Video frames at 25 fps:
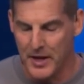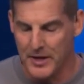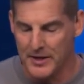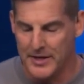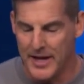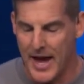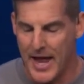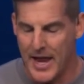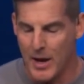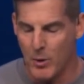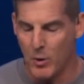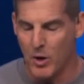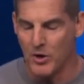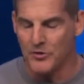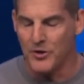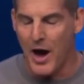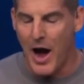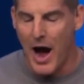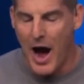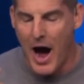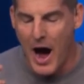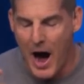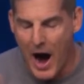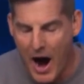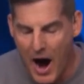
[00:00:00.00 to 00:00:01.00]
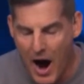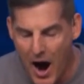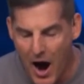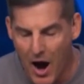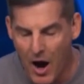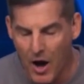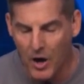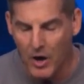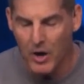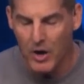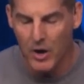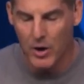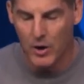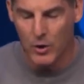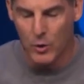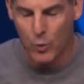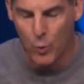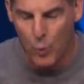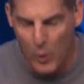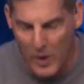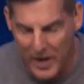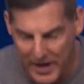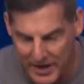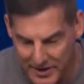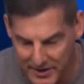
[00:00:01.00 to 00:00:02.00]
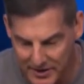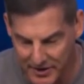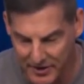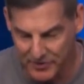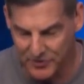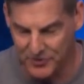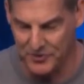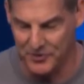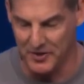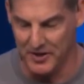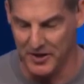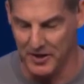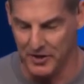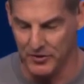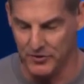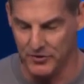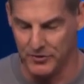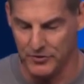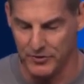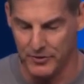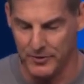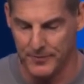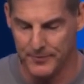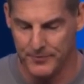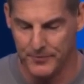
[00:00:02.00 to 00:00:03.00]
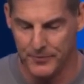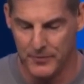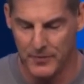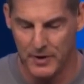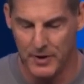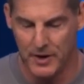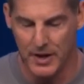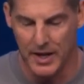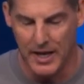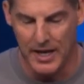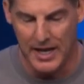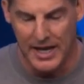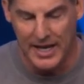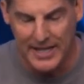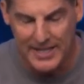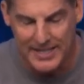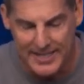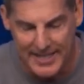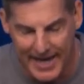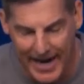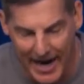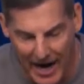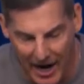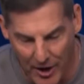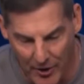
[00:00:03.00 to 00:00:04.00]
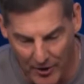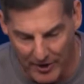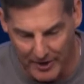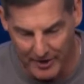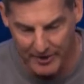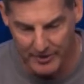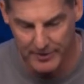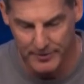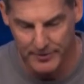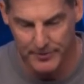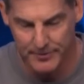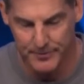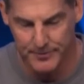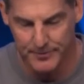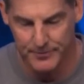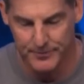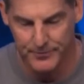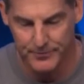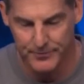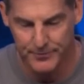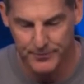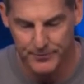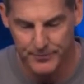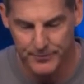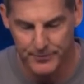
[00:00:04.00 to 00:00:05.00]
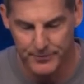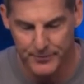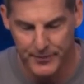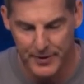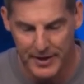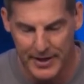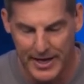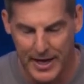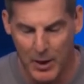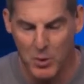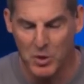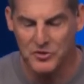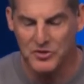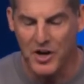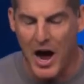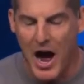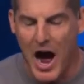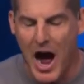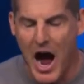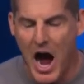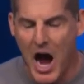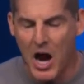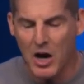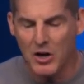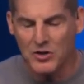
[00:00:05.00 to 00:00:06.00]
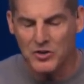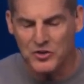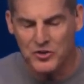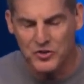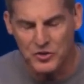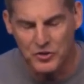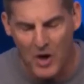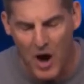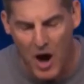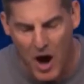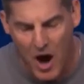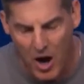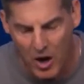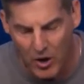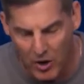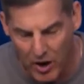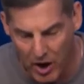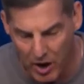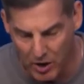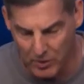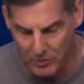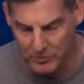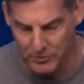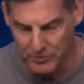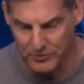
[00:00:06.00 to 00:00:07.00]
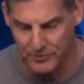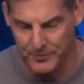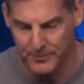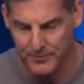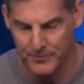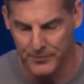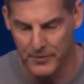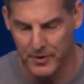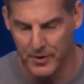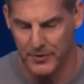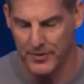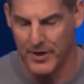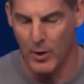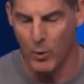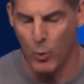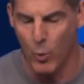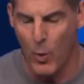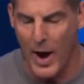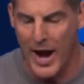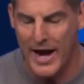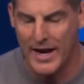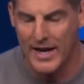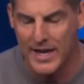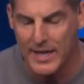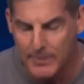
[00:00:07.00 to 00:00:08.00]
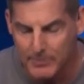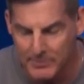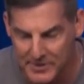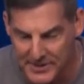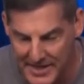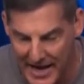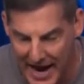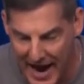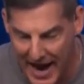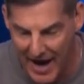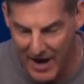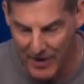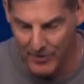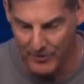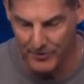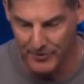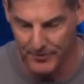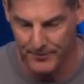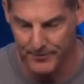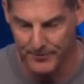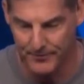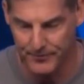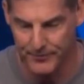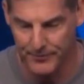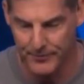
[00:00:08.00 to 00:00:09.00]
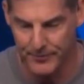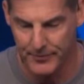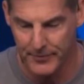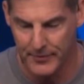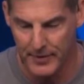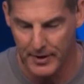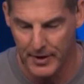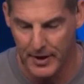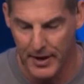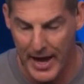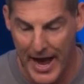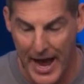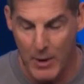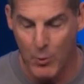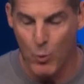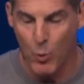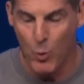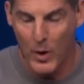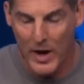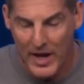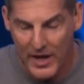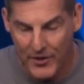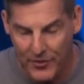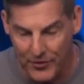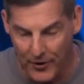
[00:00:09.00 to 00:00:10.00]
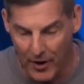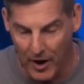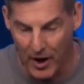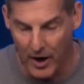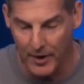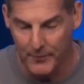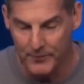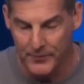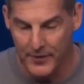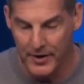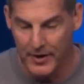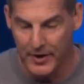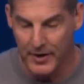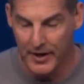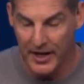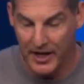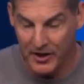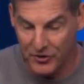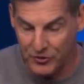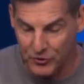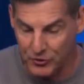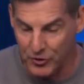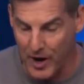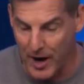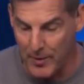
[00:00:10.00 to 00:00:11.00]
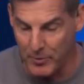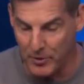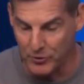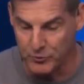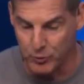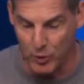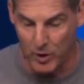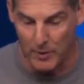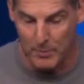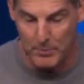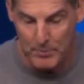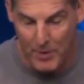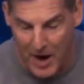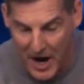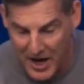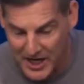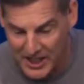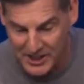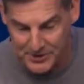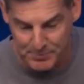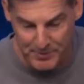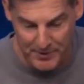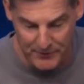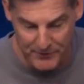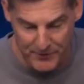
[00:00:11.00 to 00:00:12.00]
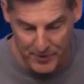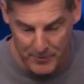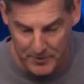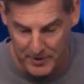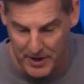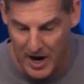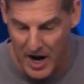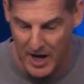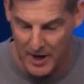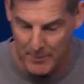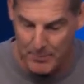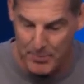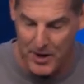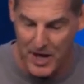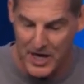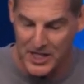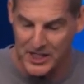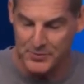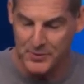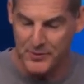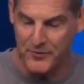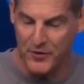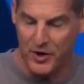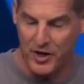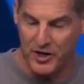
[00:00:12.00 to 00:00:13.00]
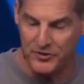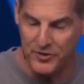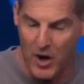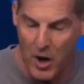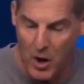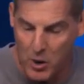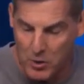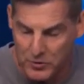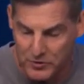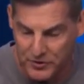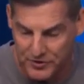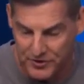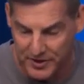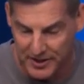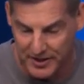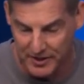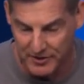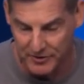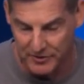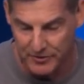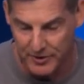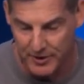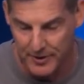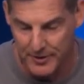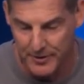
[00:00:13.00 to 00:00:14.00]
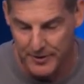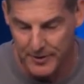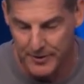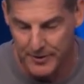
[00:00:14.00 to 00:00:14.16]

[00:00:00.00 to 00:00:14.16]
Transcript: Yet it was our weaknesses he carried. It was our sorrows that weighed him down. And we thought his troubles were a punishment from God, a punishment for his own sins.